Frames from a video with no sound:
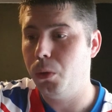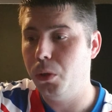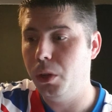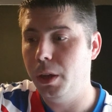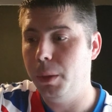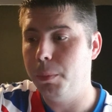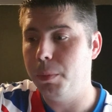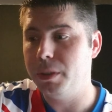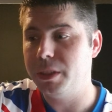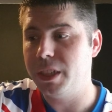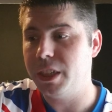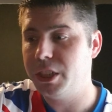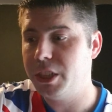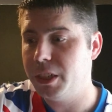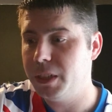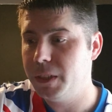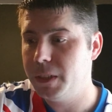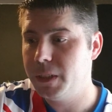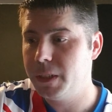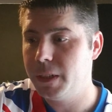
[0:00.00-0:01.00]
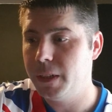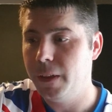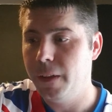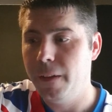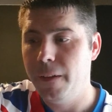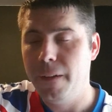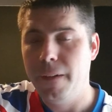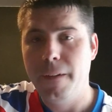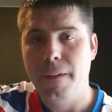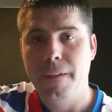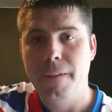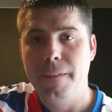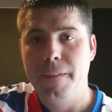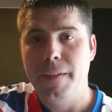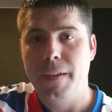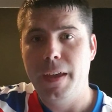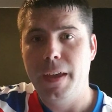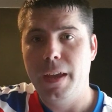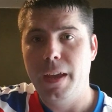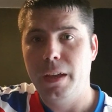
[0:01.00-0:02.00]
three positions.
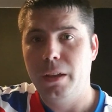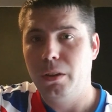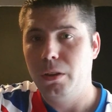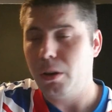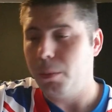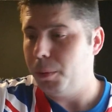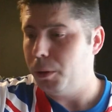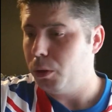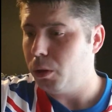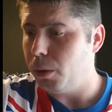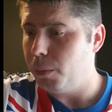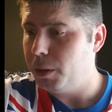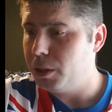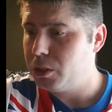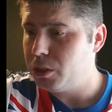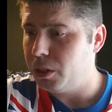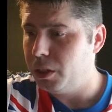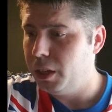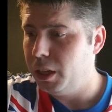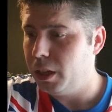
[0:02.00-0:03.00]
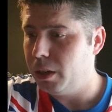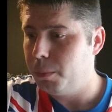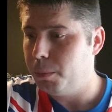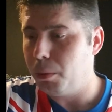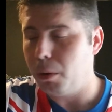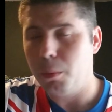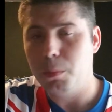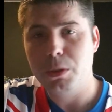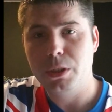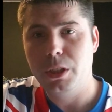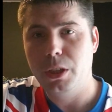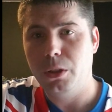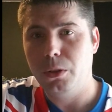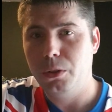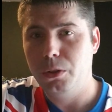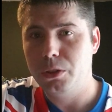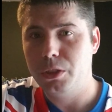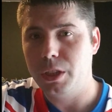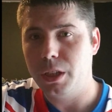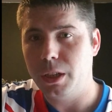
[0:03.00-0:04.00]
A couple of comments on here. Bob Steele,
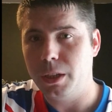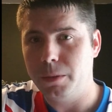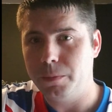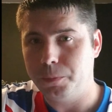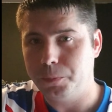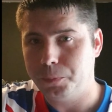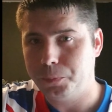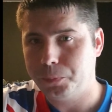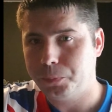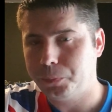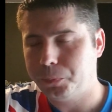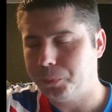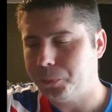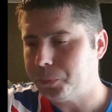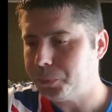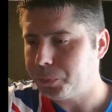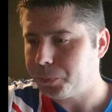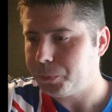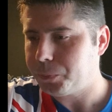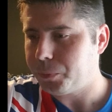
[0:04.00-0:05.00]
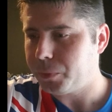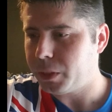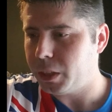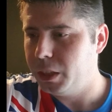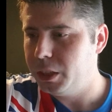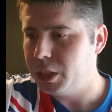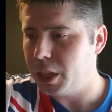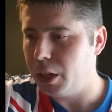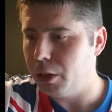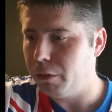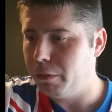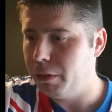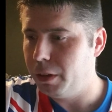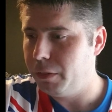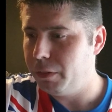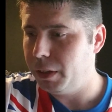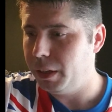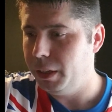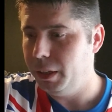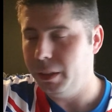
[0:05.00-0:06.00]
who's a channel
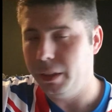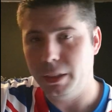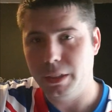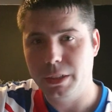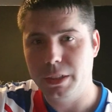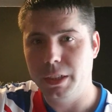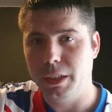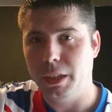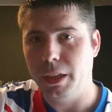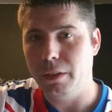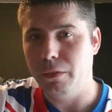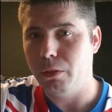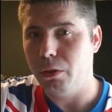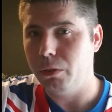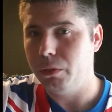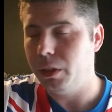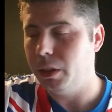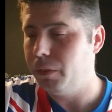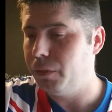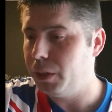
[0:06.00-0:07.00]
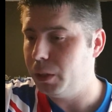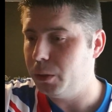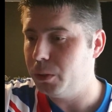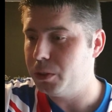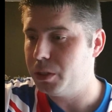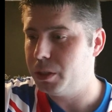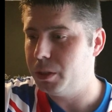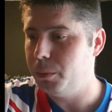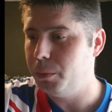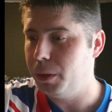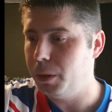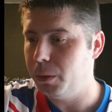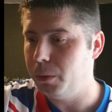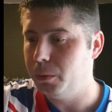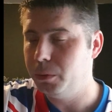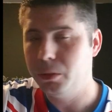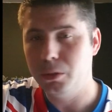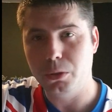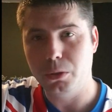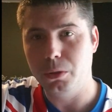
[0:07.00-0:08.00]
favourite, he likes to get involved in the videos as well,
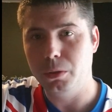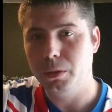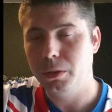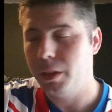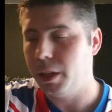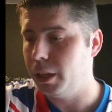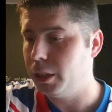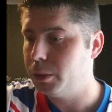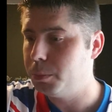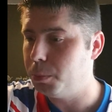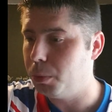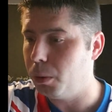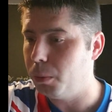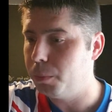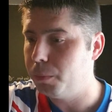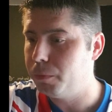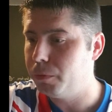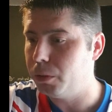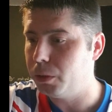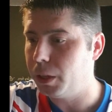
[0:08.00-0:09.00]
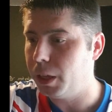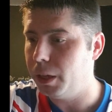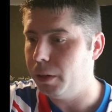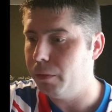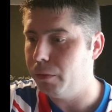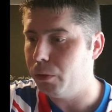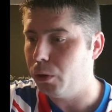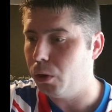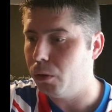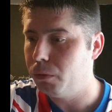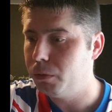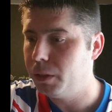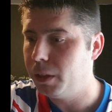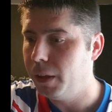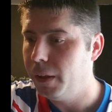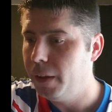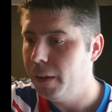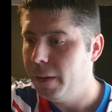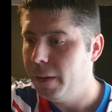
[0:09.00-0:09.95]
so thanks Bob for getting involved.